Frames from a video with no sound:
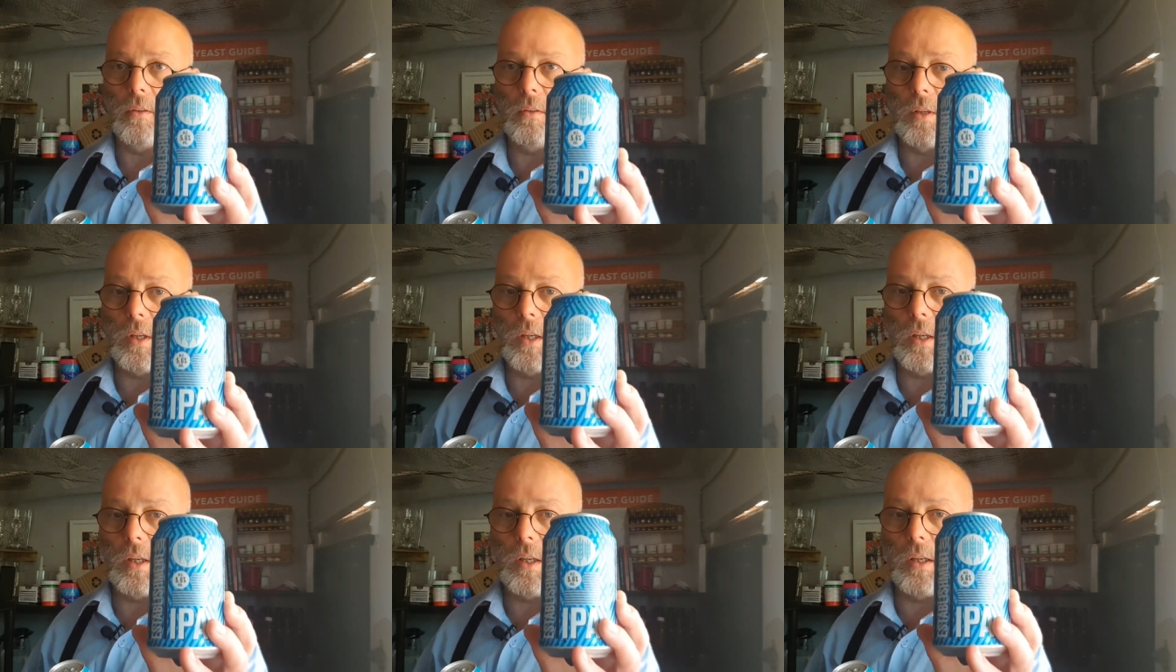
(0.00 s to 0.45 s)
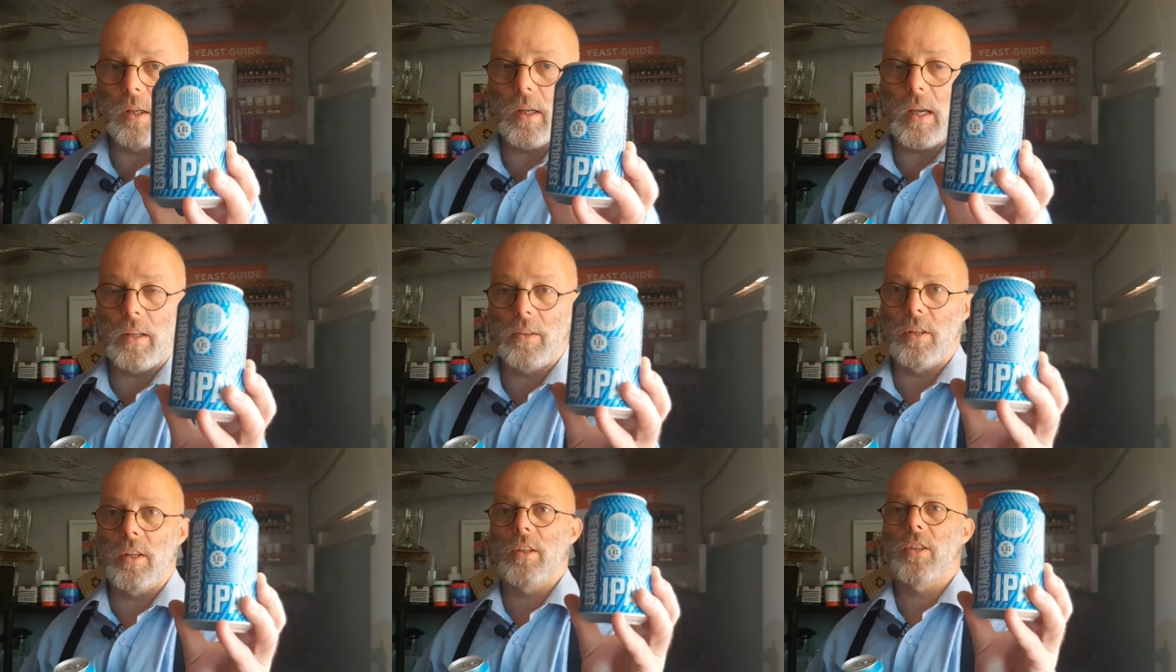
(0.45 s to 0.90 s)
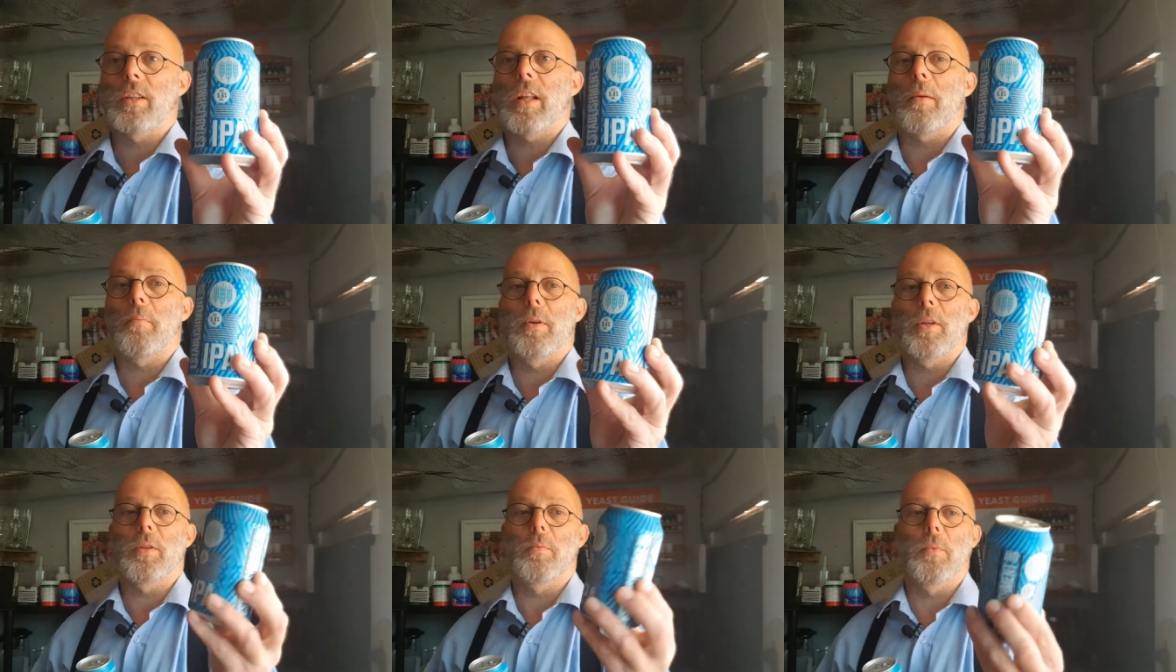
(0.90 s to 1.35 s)
the
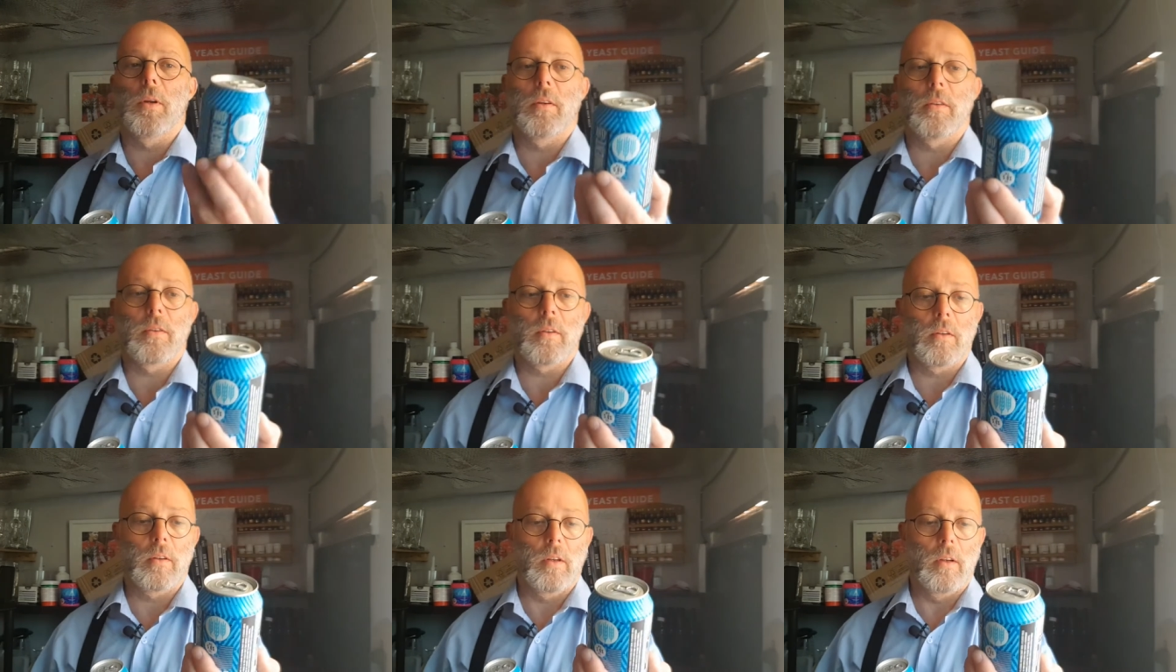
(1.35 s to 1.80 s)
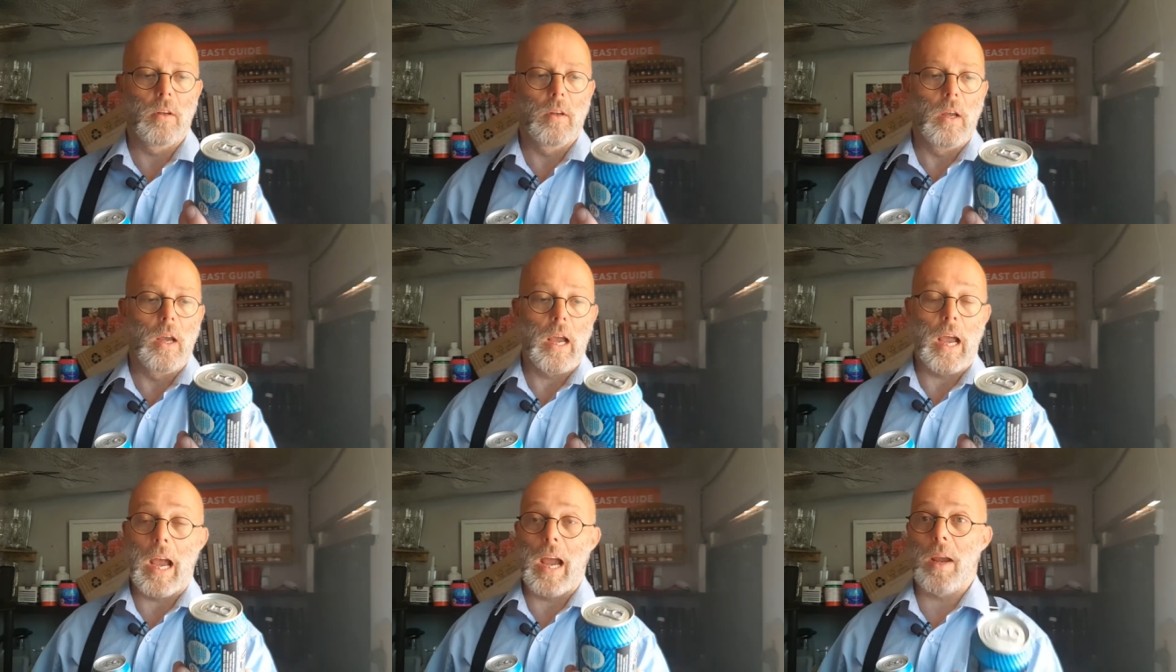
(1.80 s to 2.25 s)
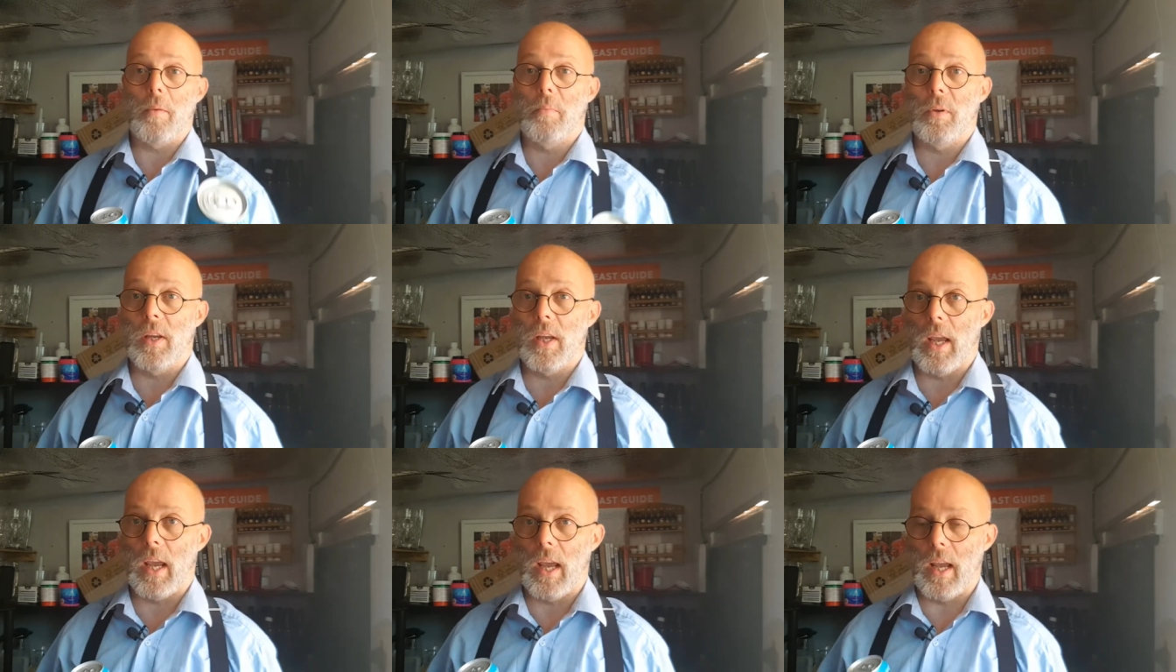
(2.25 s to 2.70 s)
anti-establishment
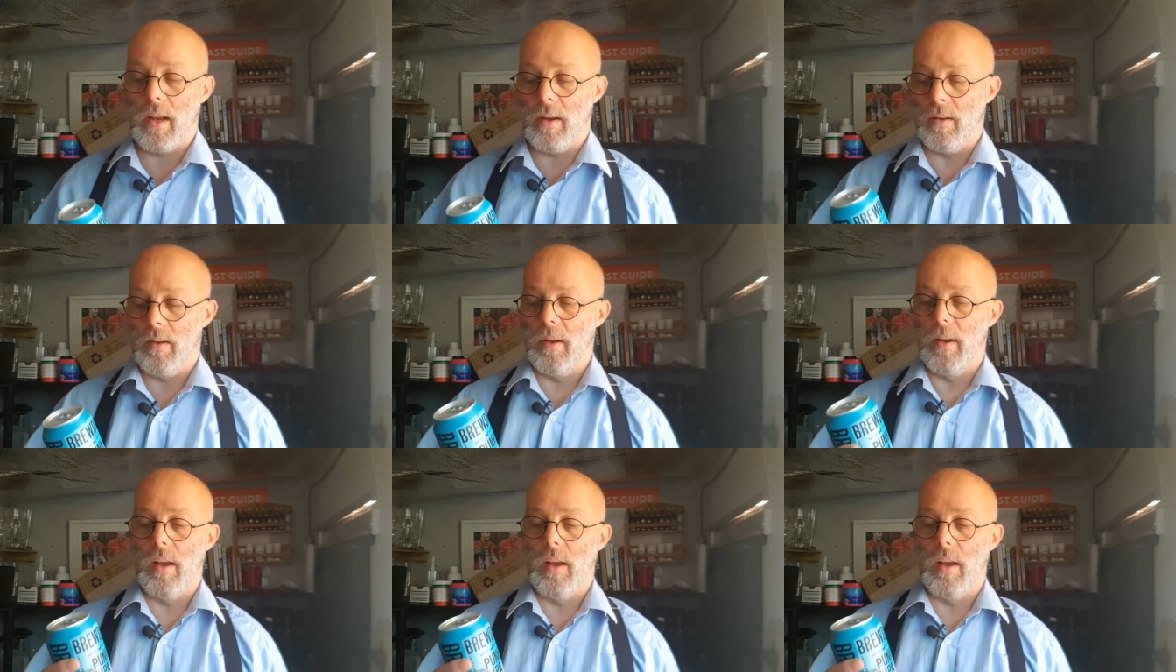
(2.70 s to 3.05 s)
IPA,